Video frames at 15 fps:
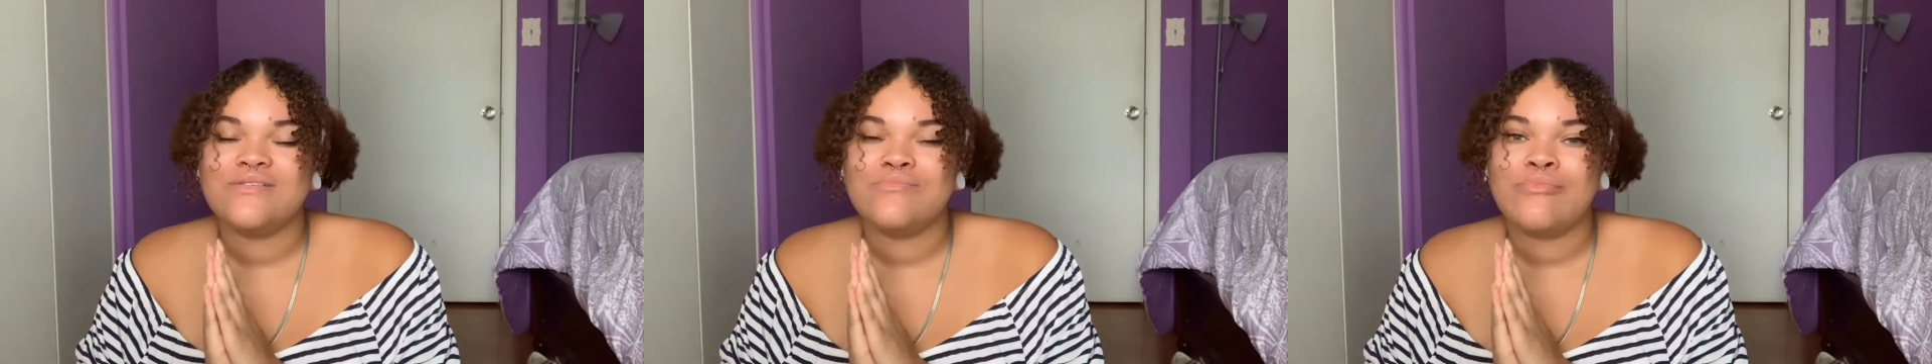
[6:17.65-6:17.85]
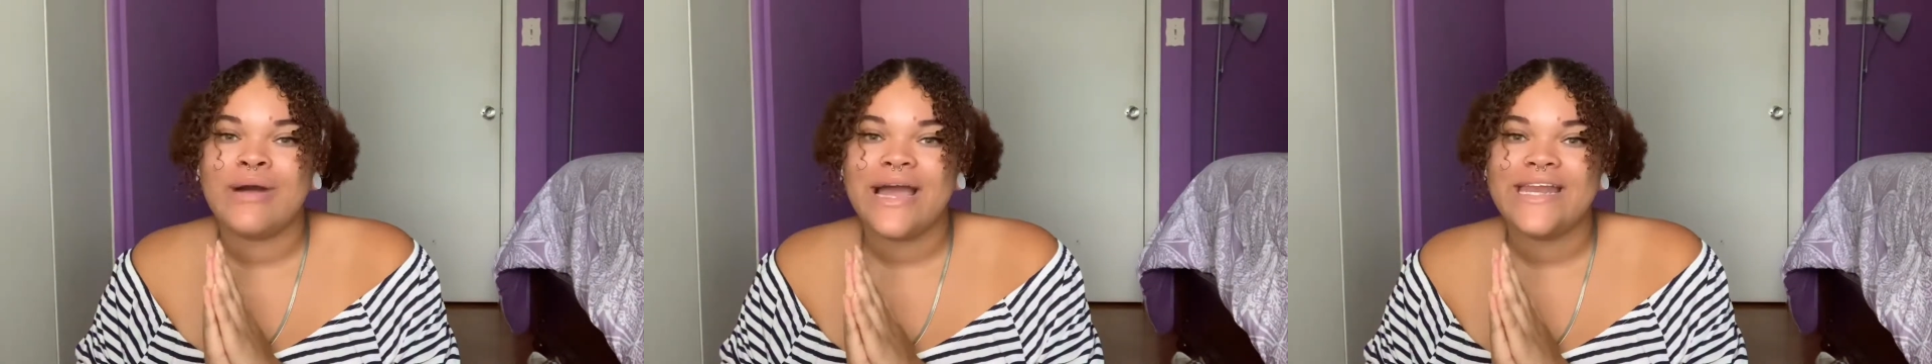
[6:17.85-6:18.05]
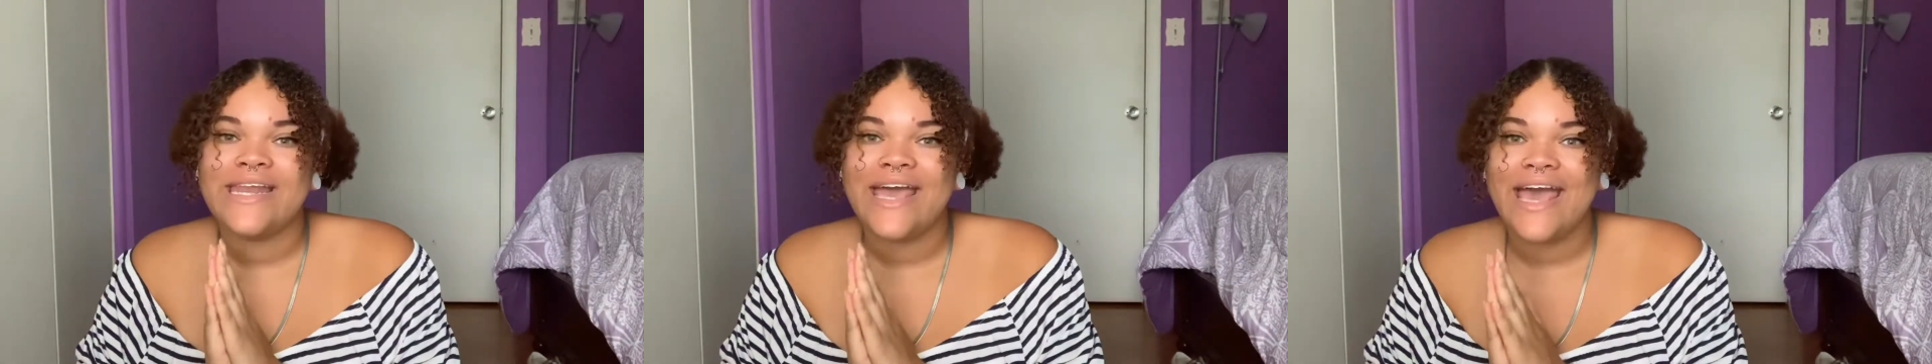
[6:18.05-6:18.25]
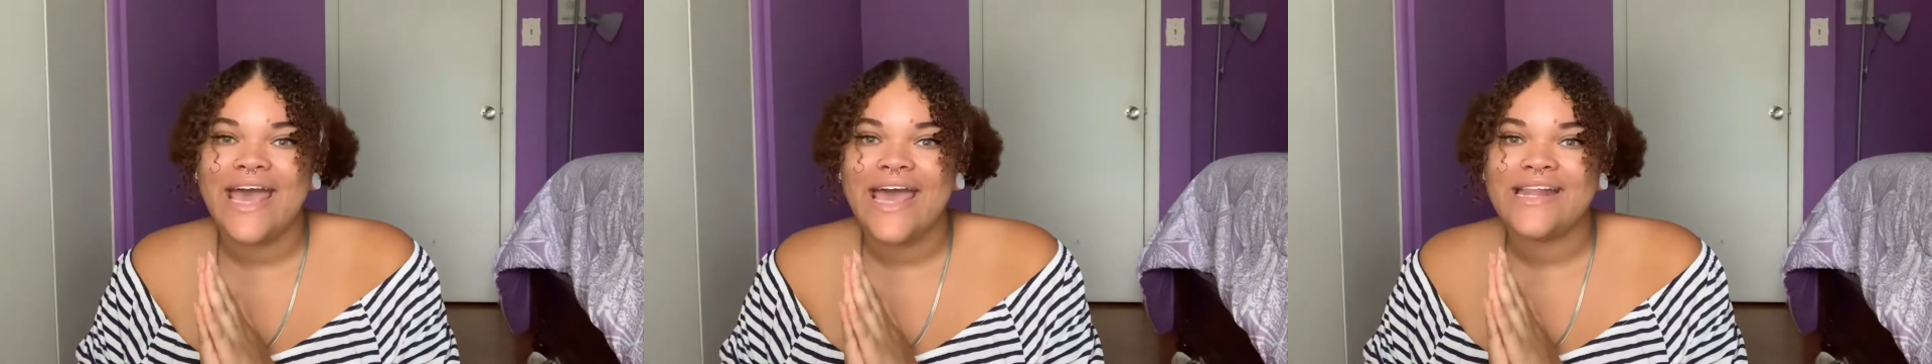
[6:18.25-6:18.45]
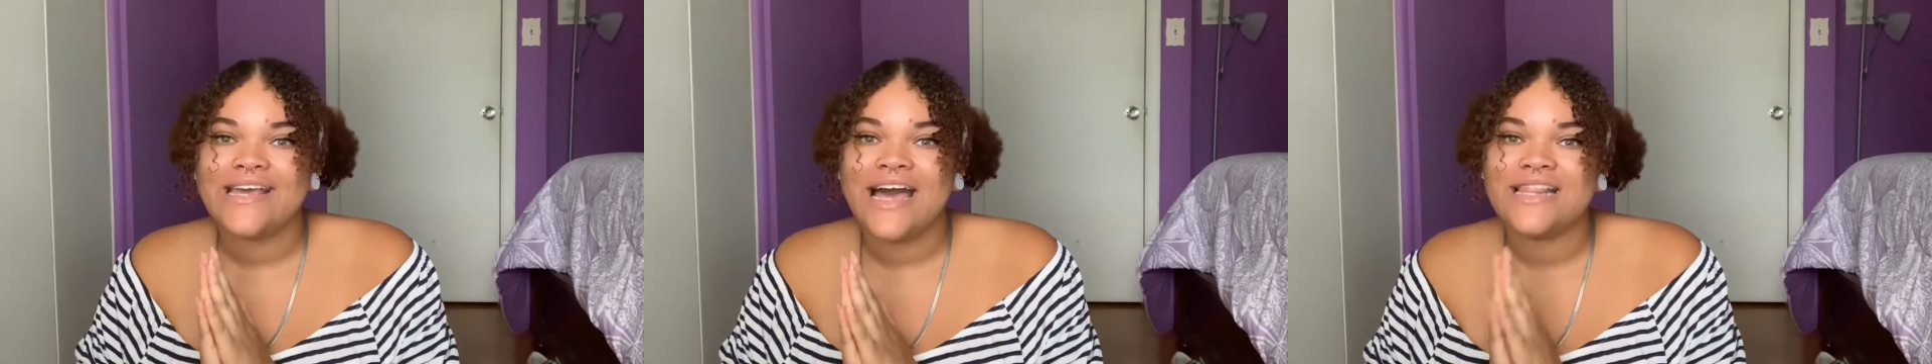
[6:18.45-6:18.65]
my
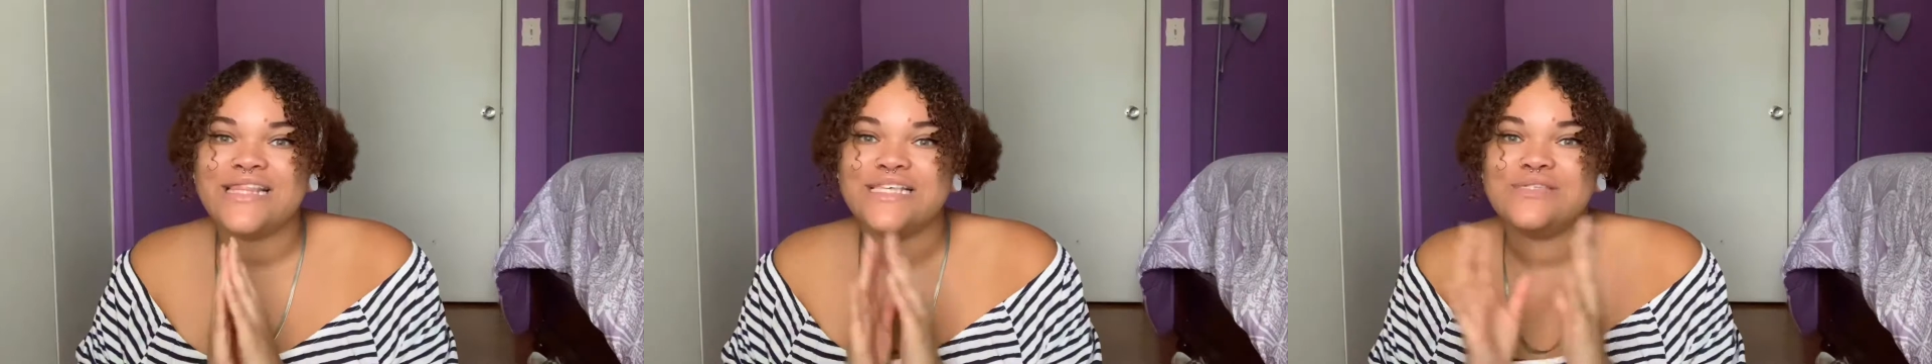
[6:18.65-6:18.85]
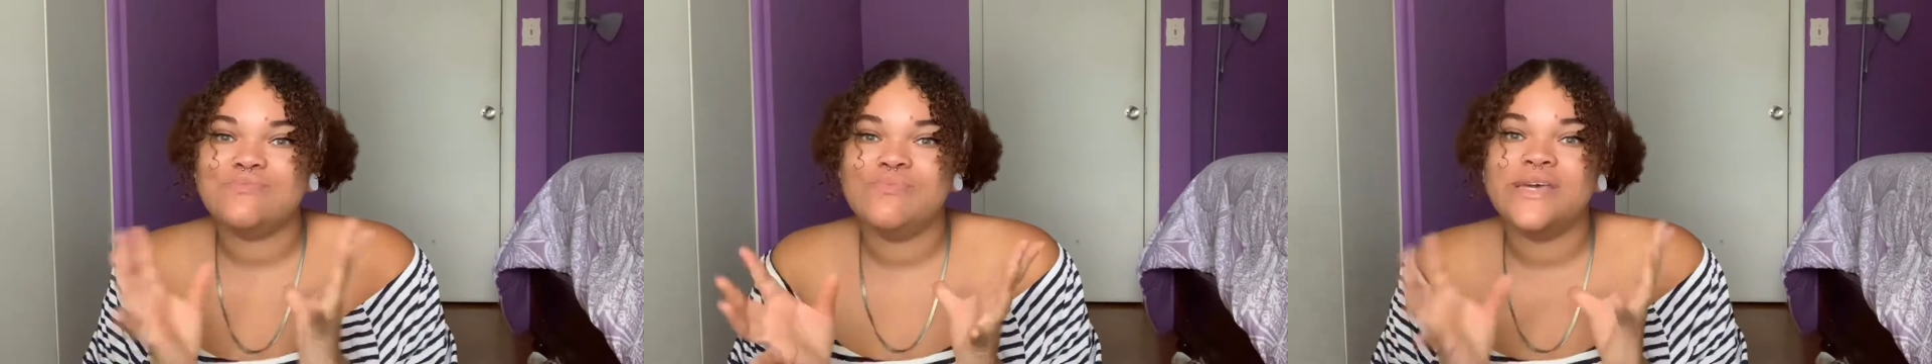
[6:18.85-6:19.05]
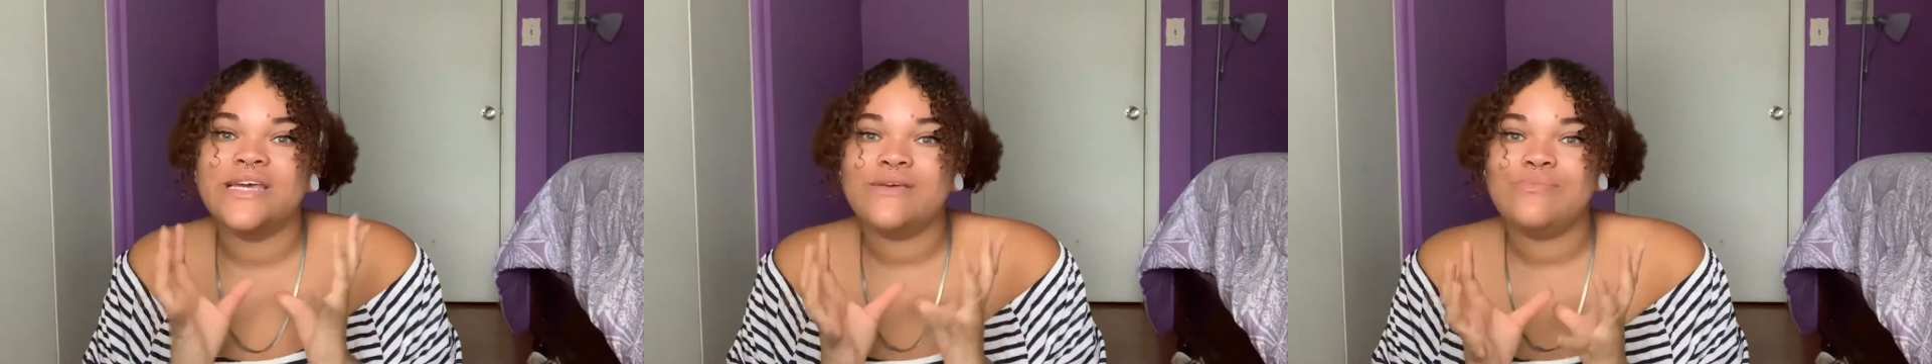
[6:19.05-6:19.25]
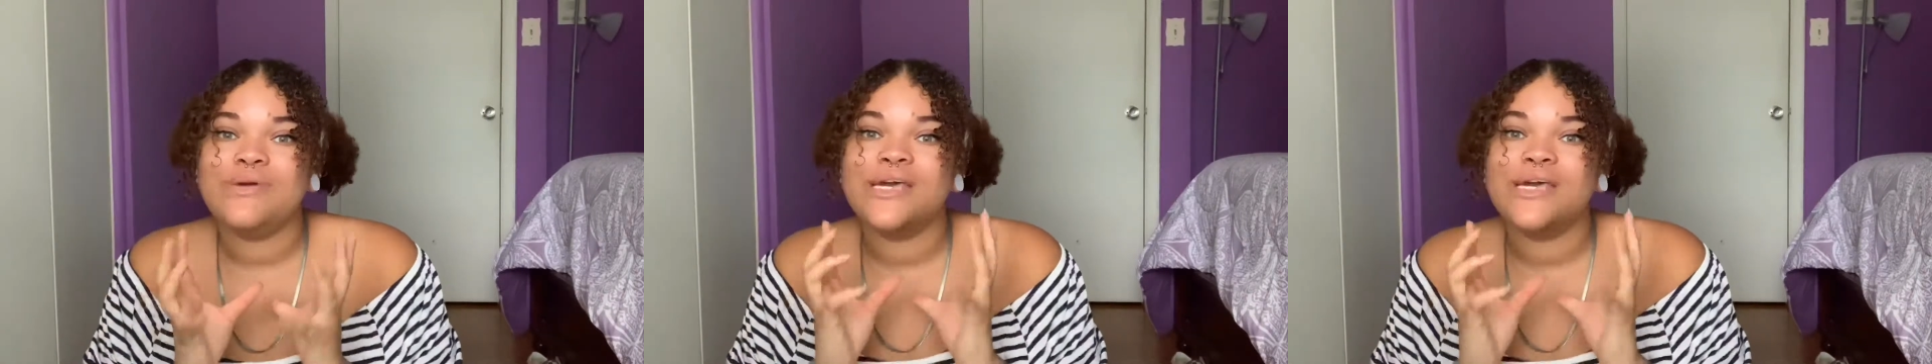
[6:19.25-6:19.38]
dad got this big,